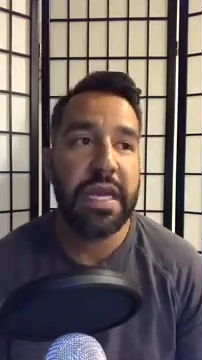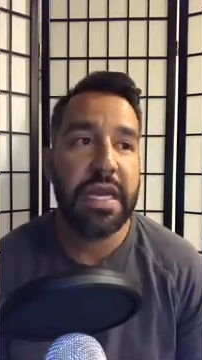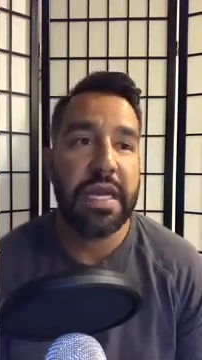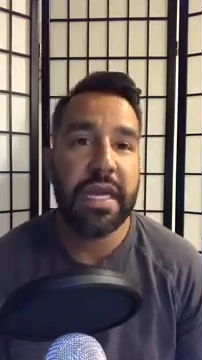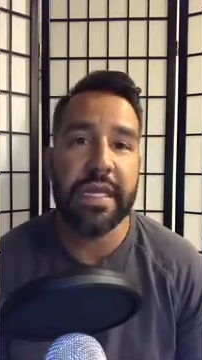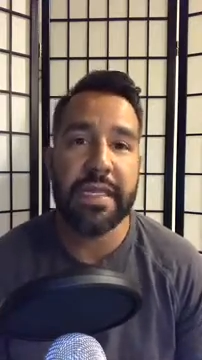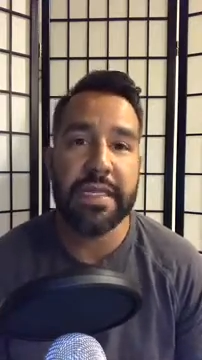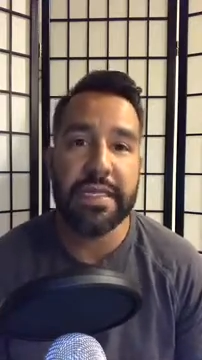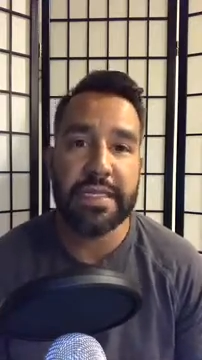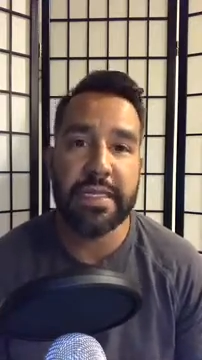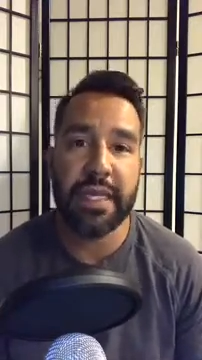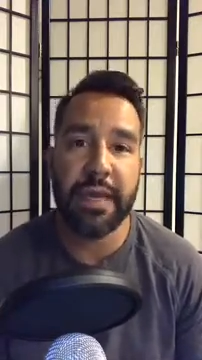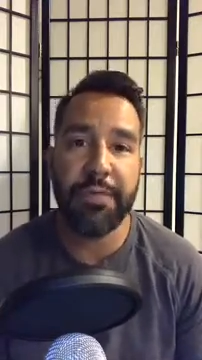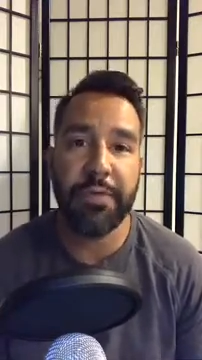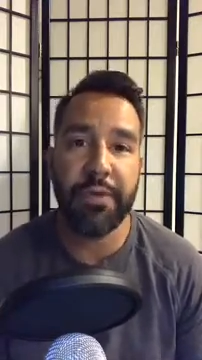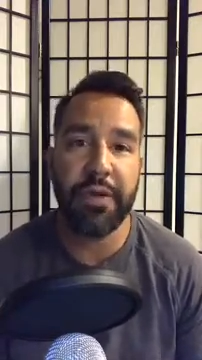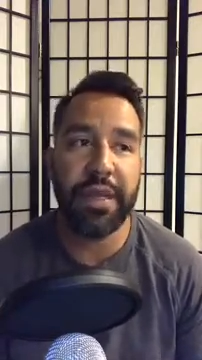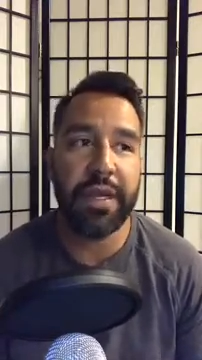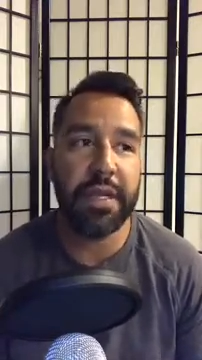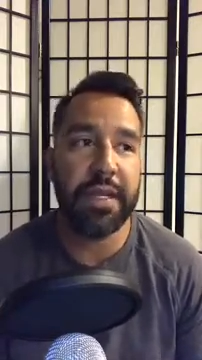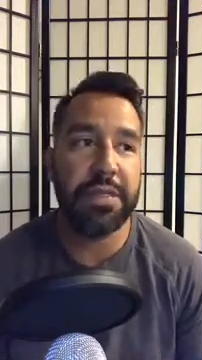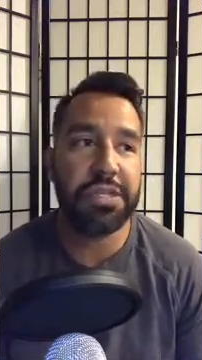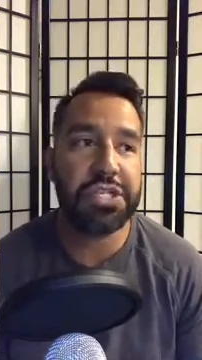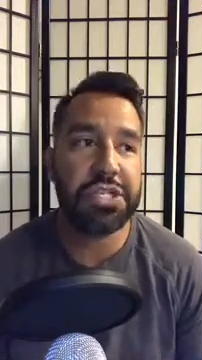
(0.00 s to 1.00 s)
and
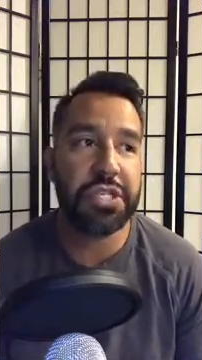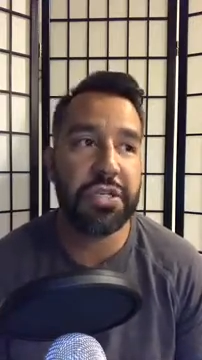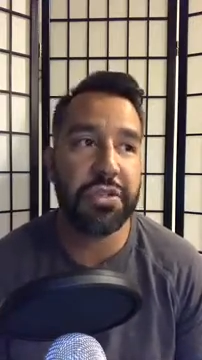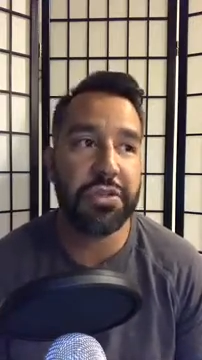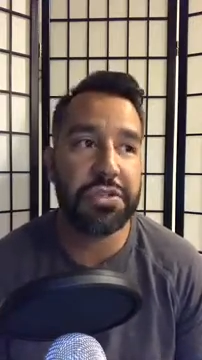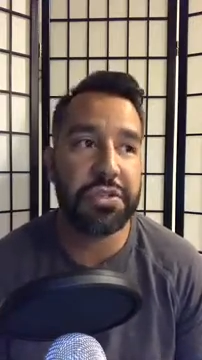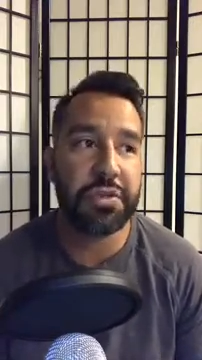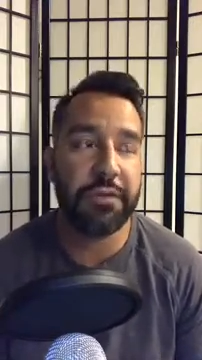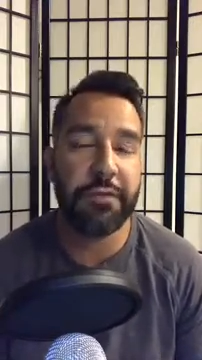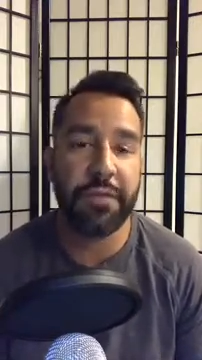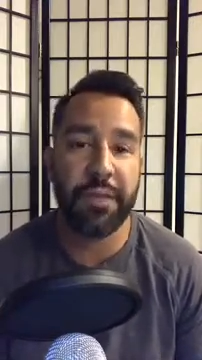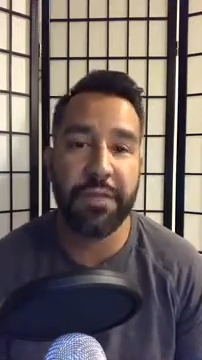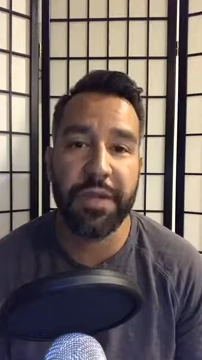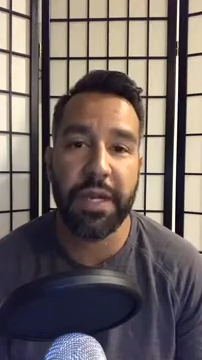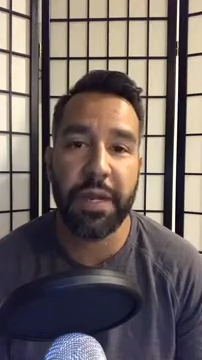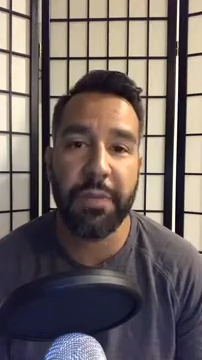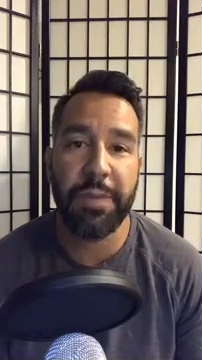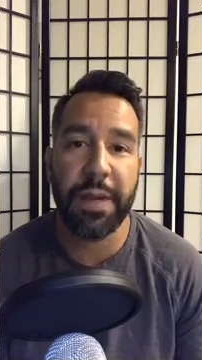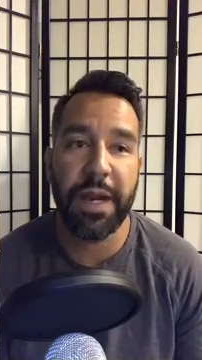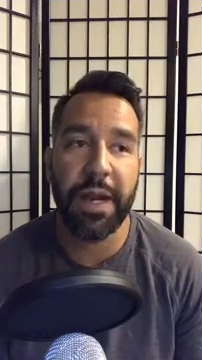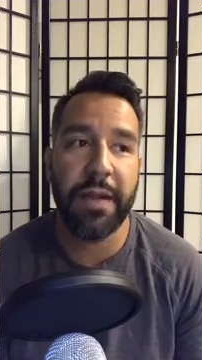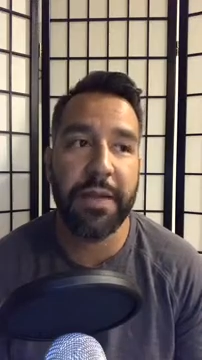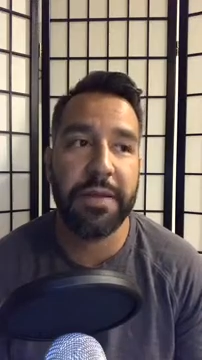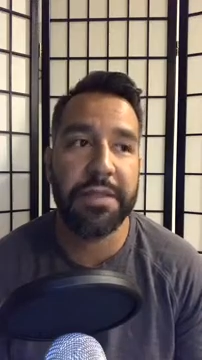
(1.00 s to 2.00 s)
separating children from their
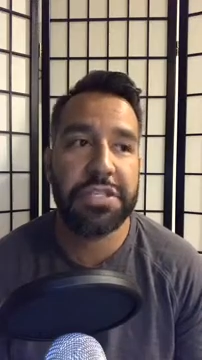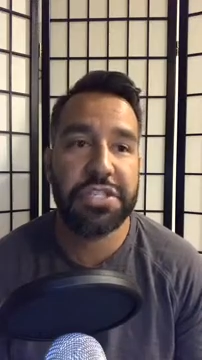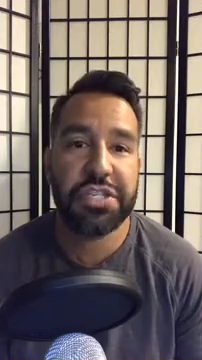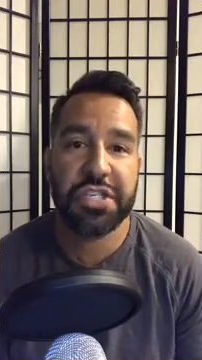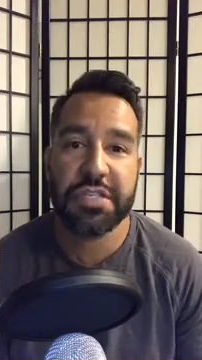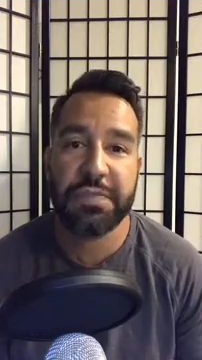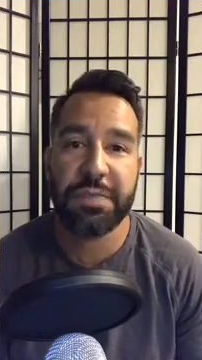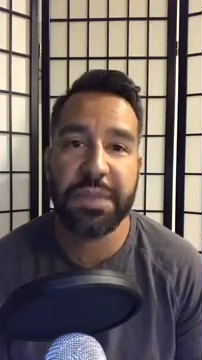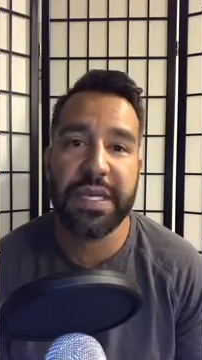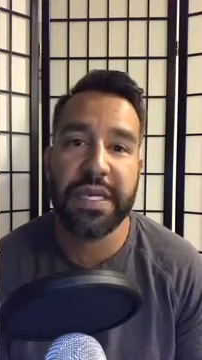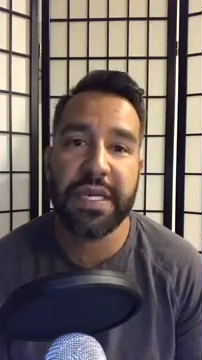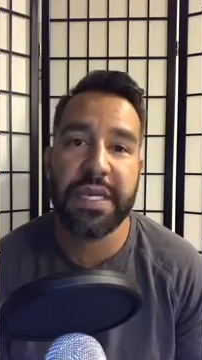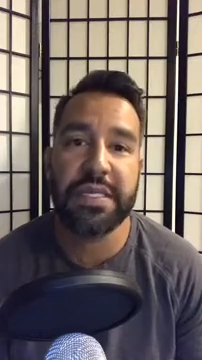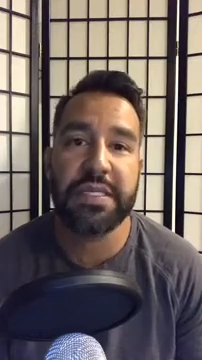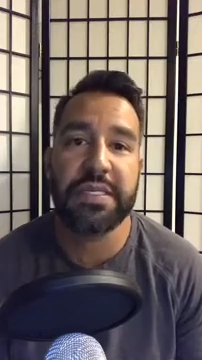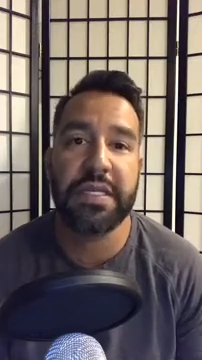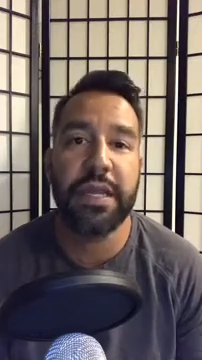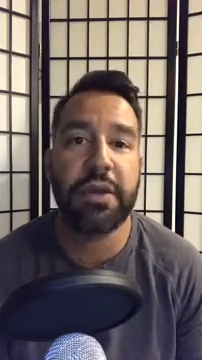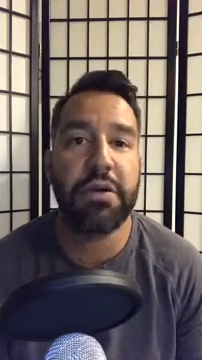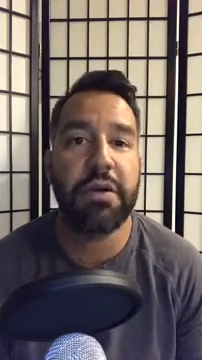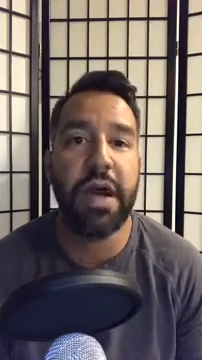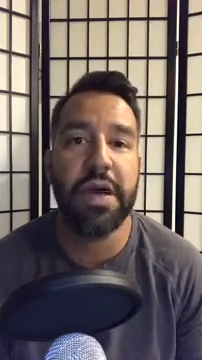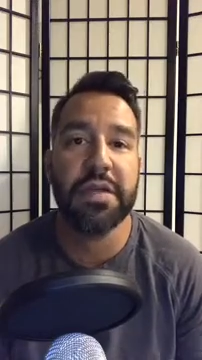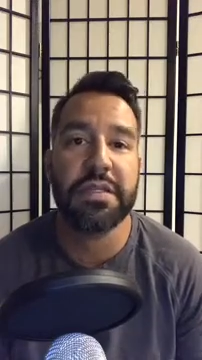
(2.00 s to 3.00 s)
parents just because they
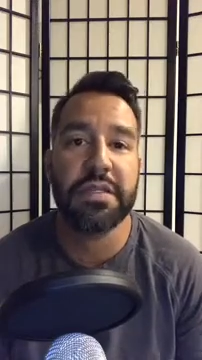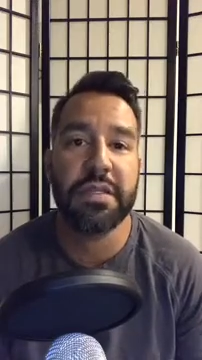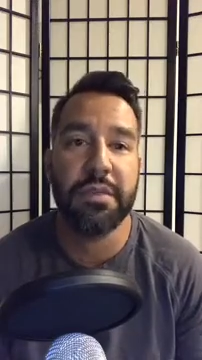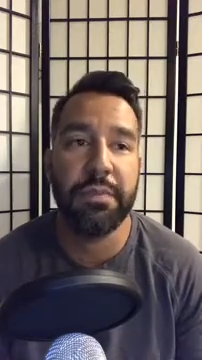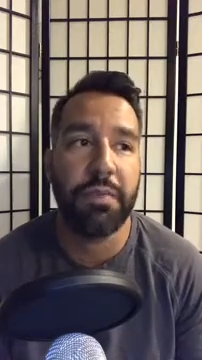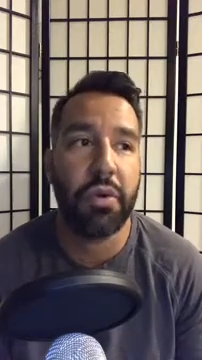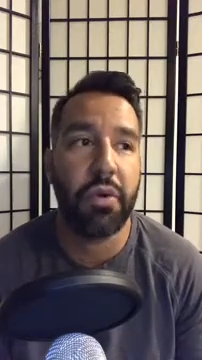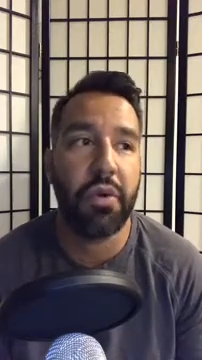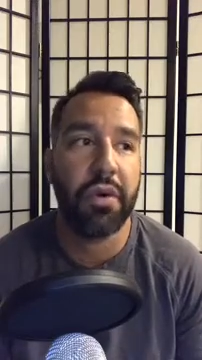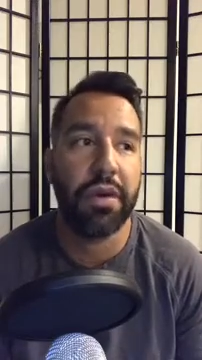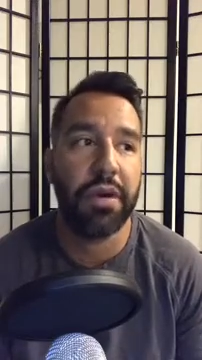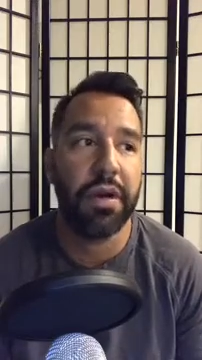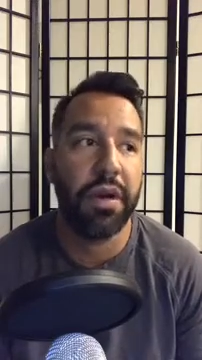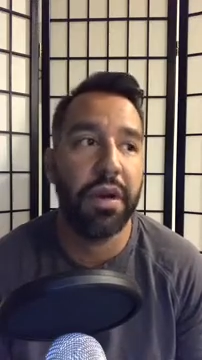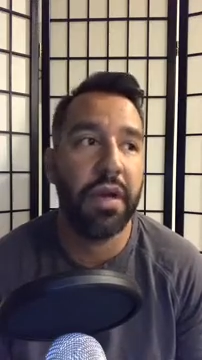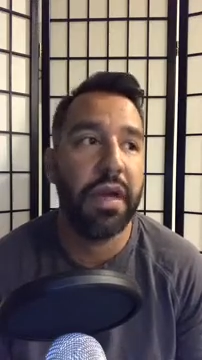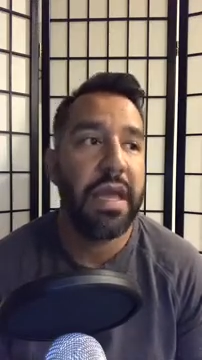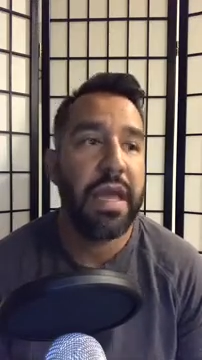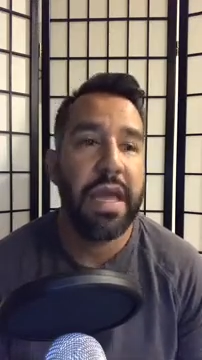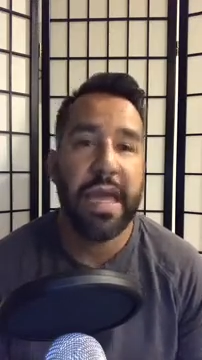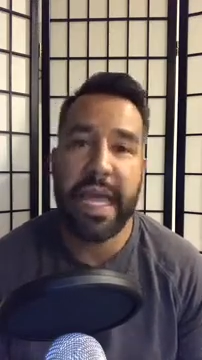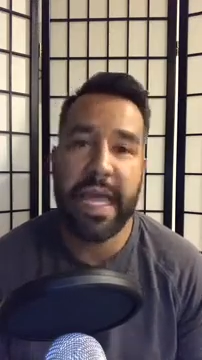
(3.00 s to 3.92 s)
crossed the border,